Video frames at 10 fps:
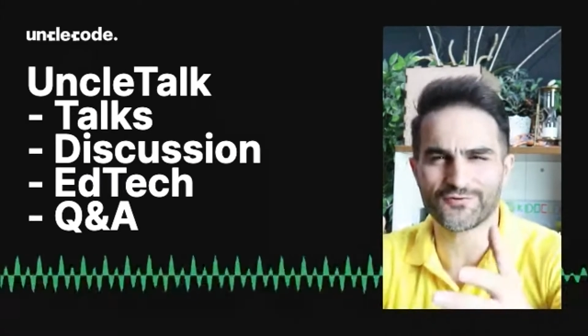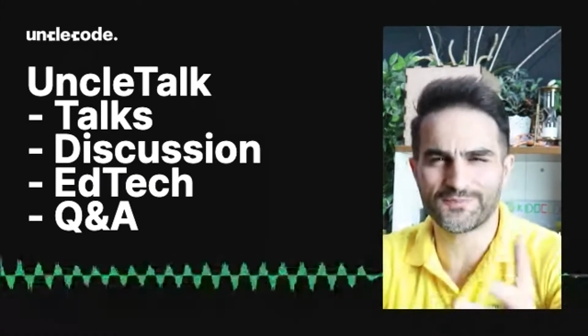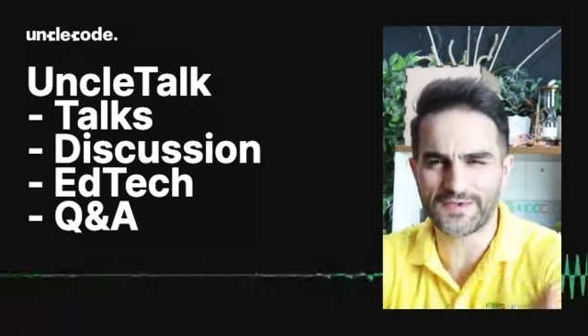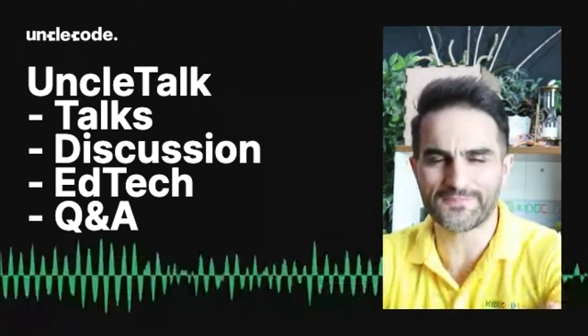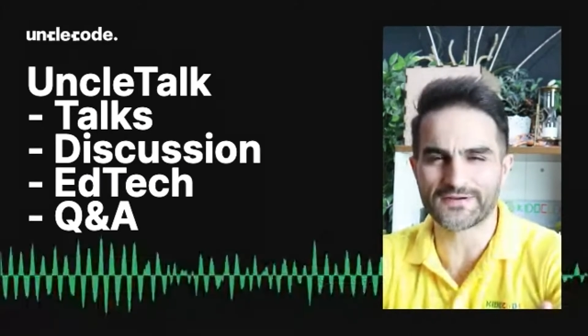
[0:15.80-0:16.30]

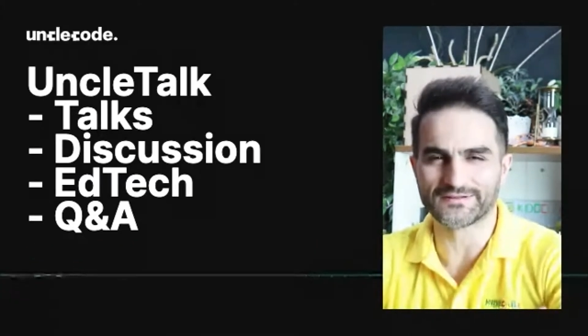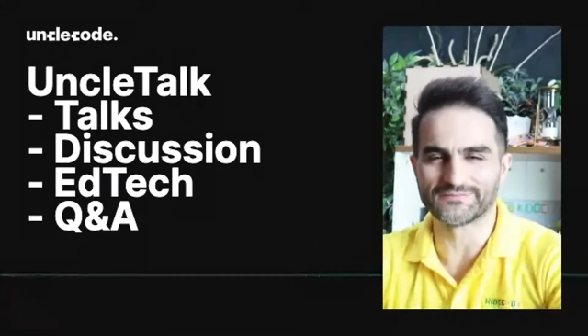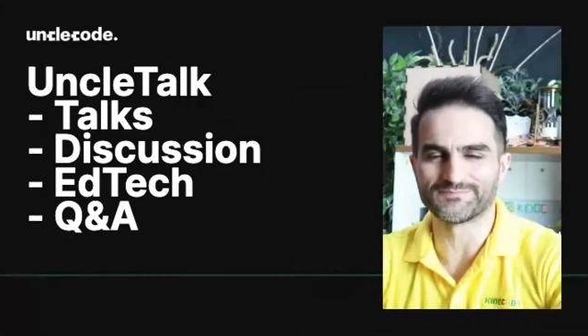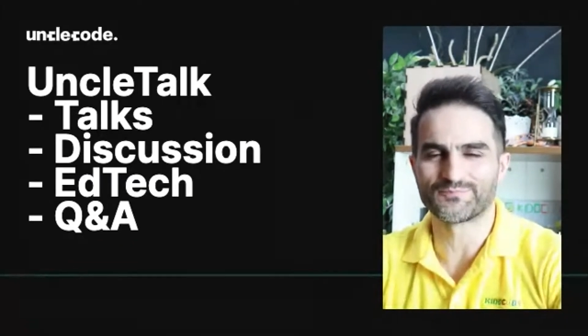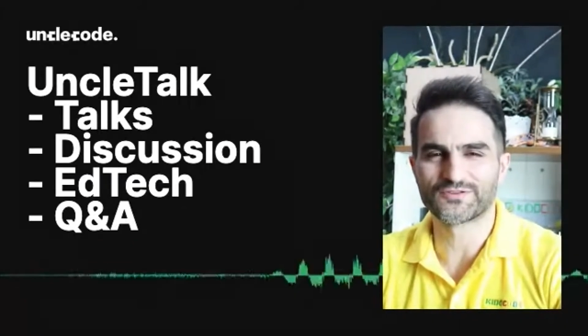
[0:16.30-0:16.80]
people.
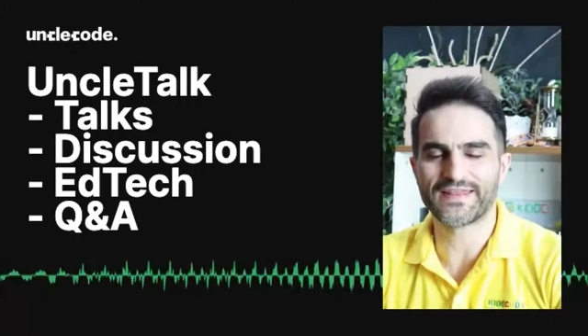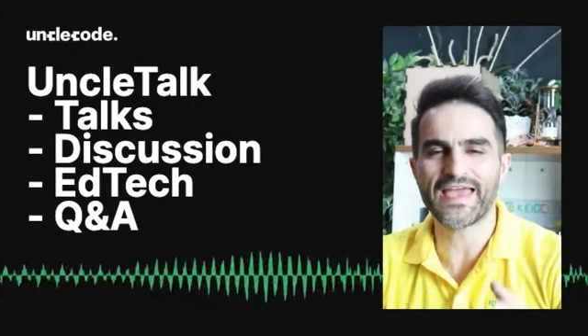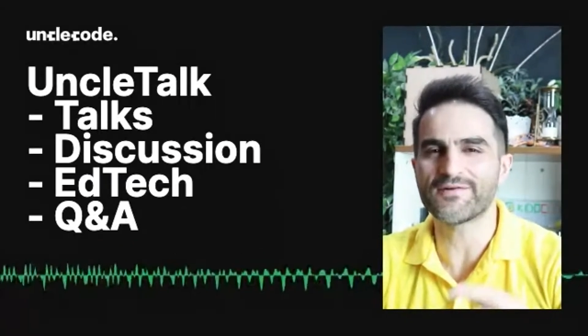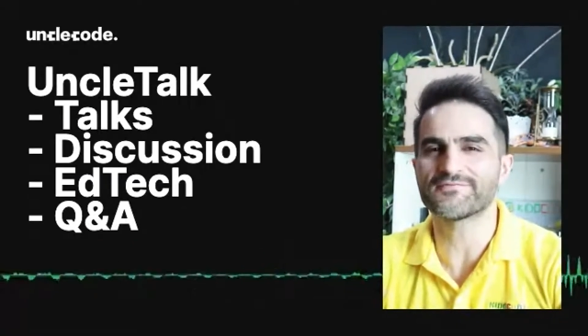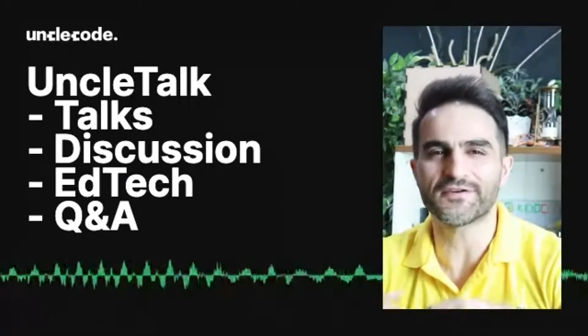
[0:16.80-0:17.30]
Today
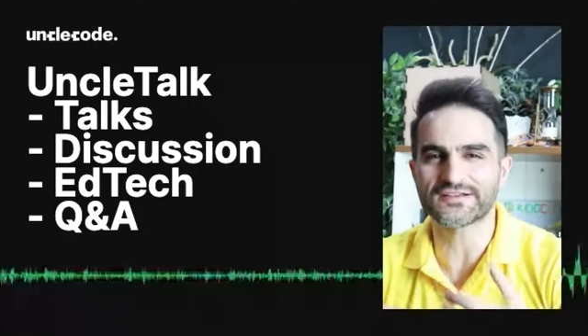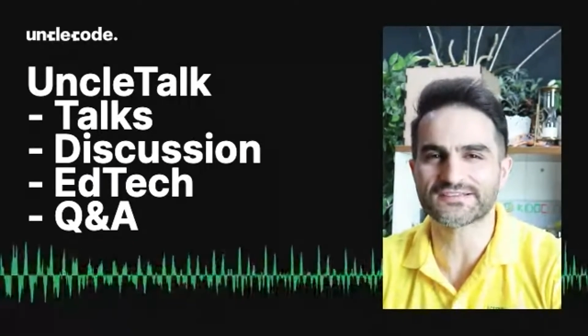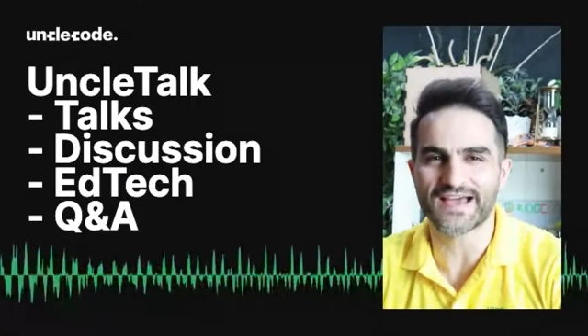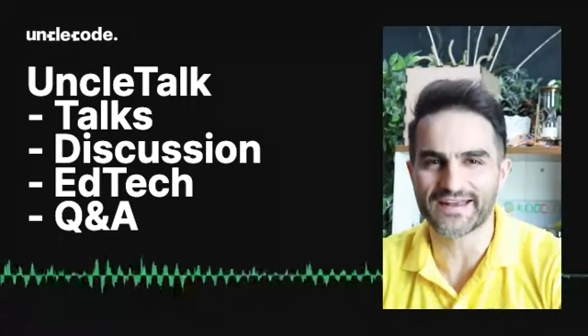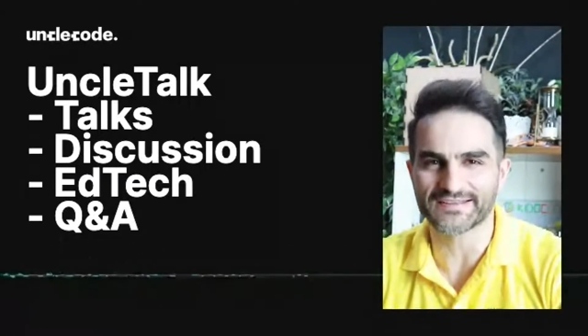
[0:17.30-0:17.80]
I'm very
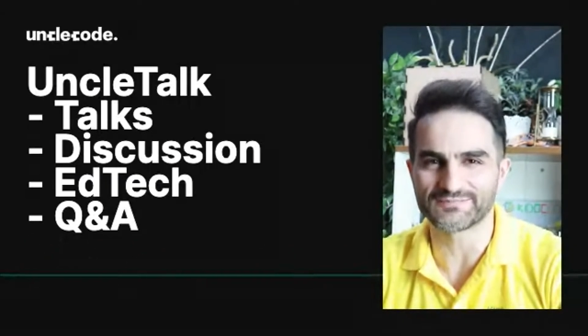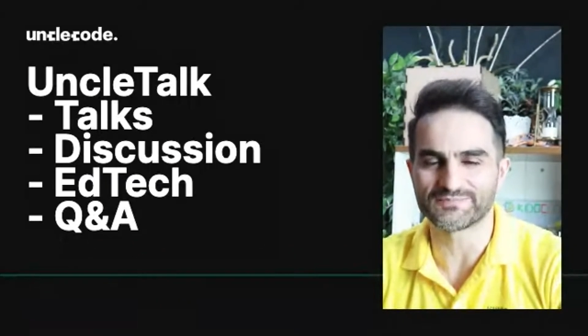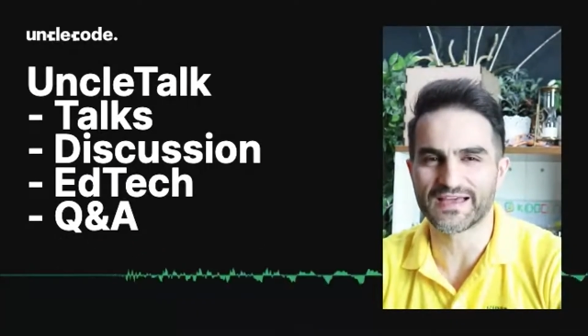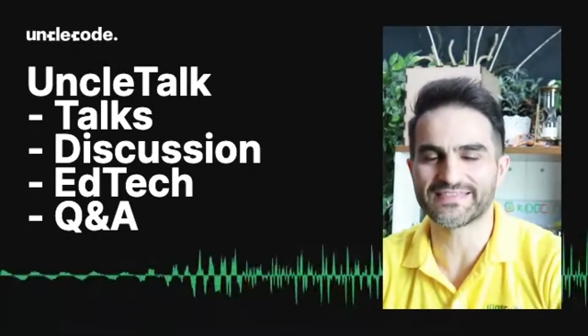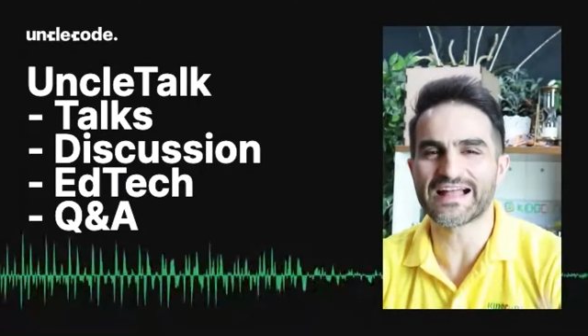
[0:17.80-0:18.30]
excited,
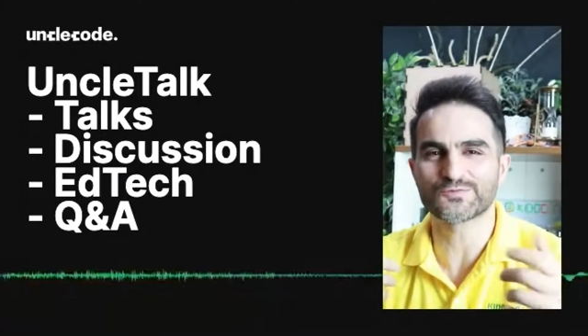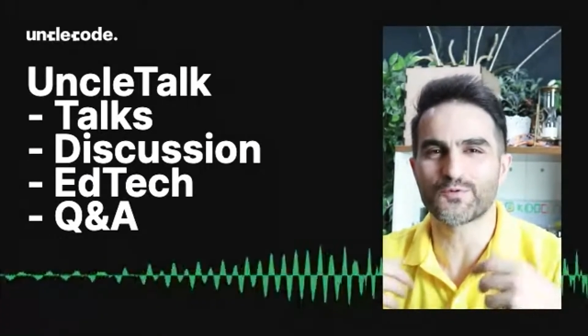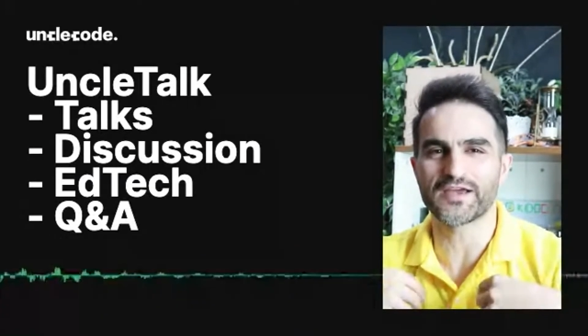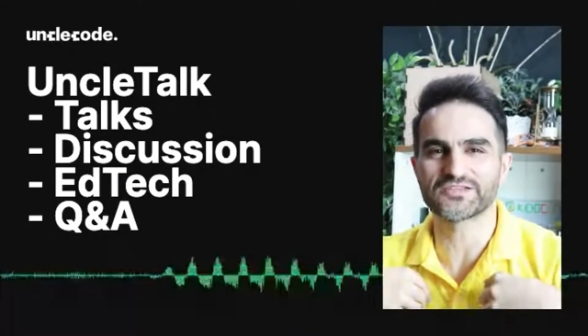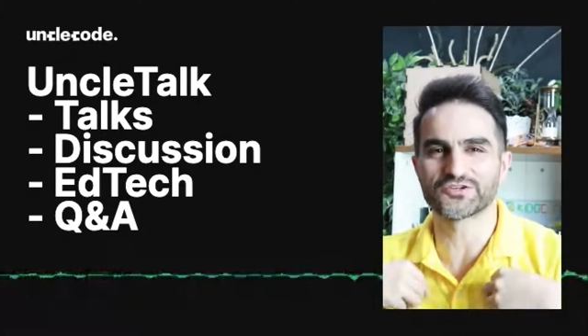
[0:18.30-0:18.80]
and that's
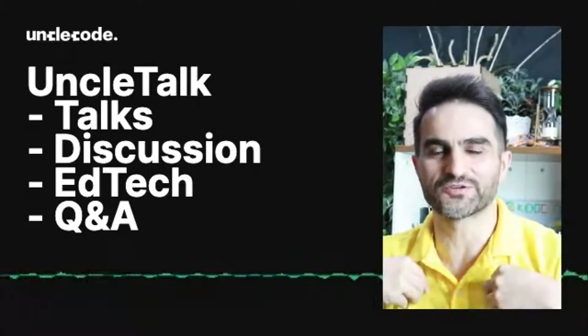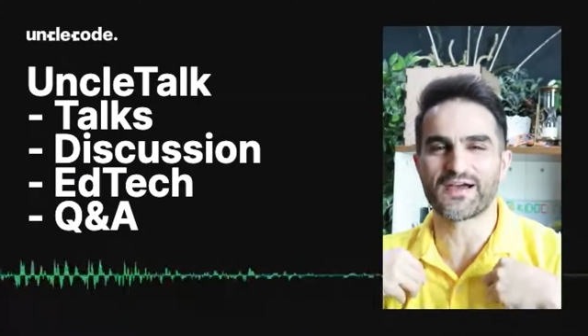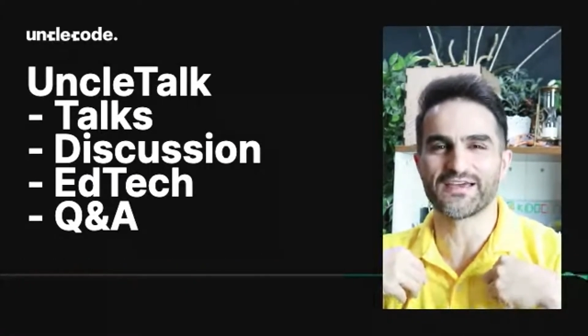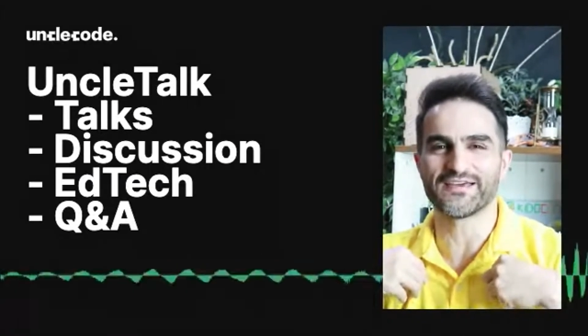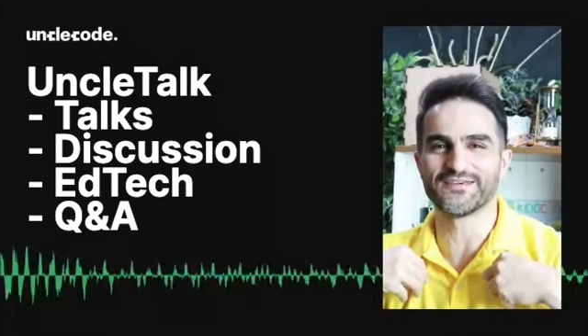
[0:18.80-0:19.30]
why I took
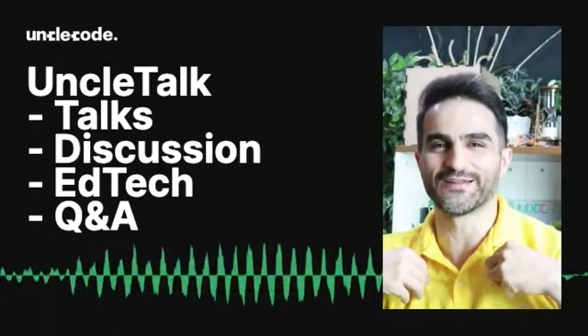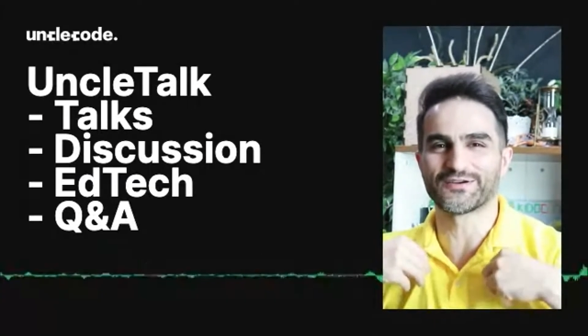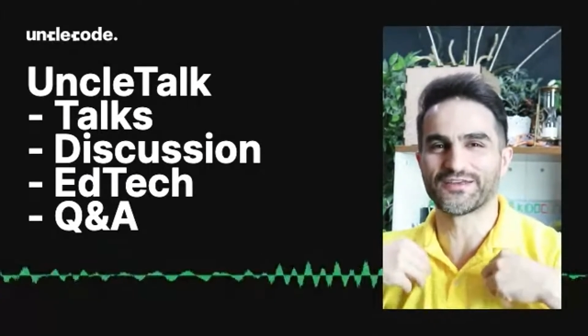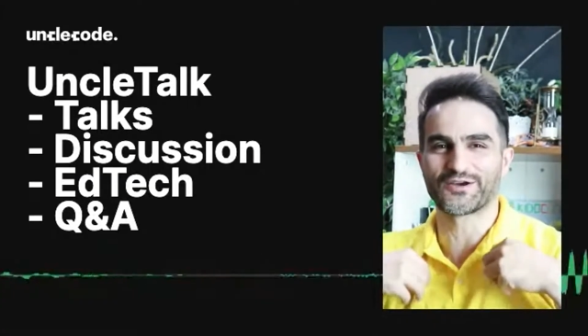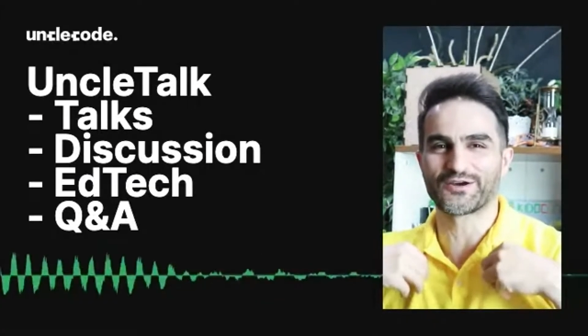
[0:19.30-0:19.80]
my yellow
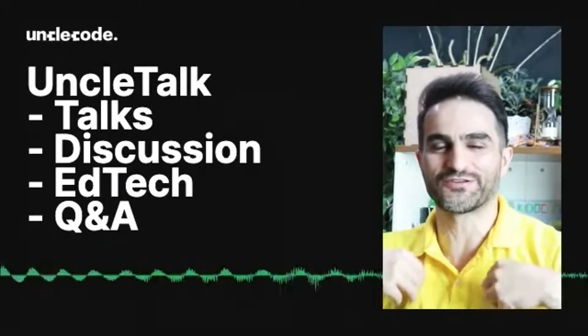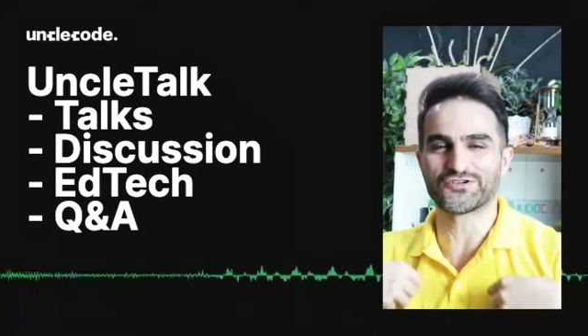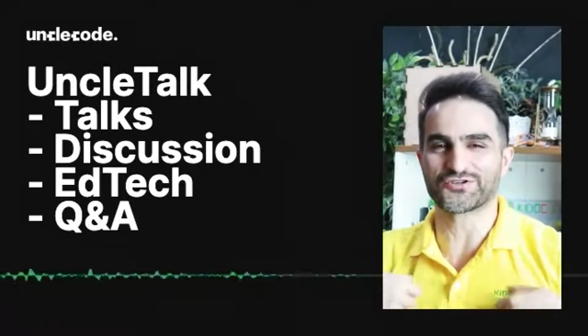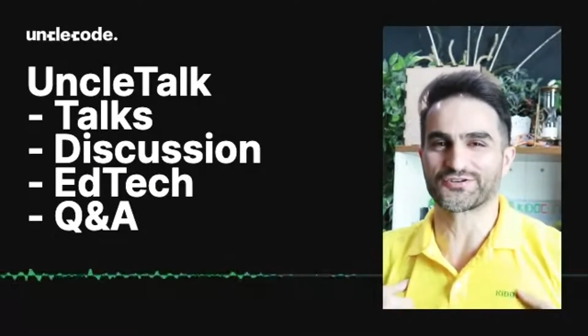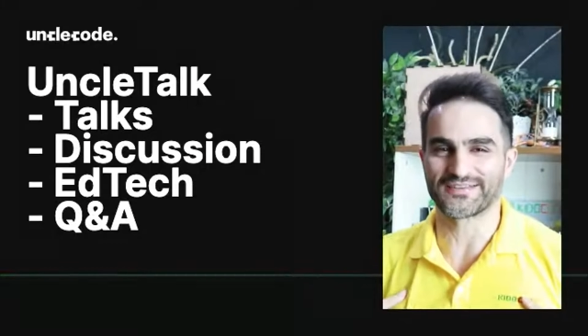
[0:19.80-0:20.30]
Kitico
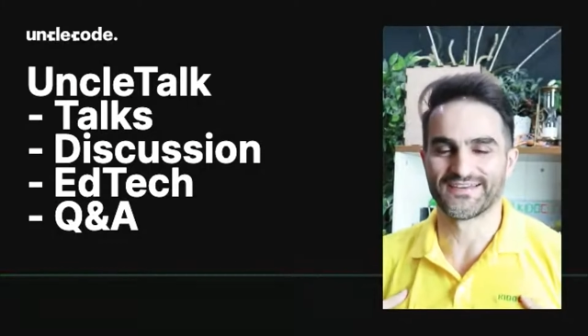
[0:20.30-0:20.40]
t-shirt.